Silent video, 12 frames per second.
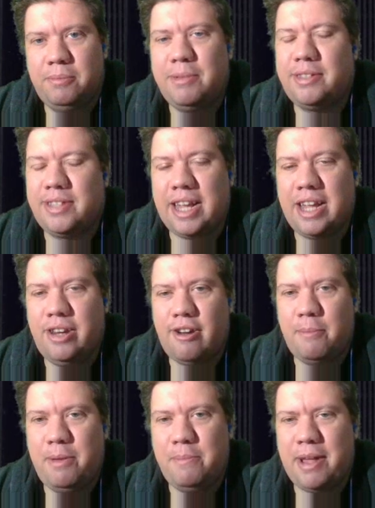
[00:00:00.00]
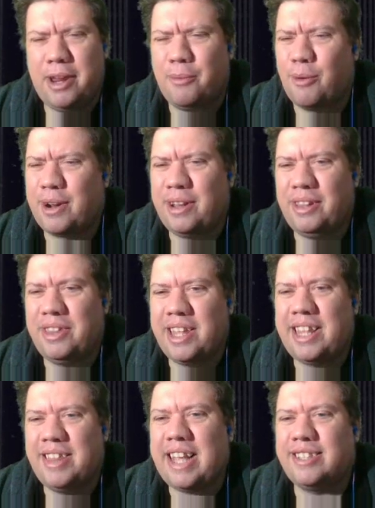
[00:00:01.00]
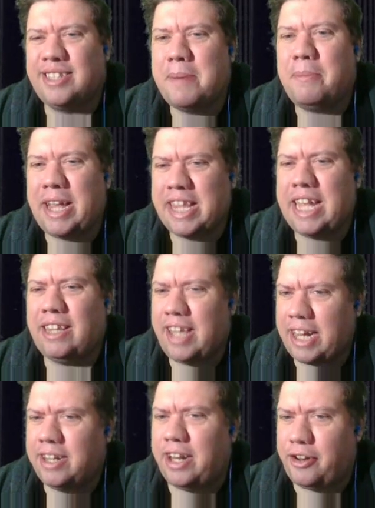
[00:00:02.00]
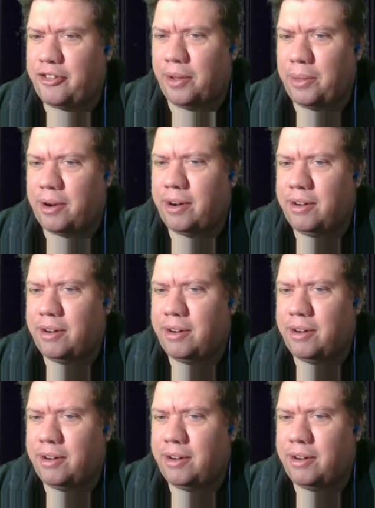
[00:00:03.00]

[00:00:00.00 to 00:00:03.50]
But Sting and Darby made it work. They seem like they liked each other.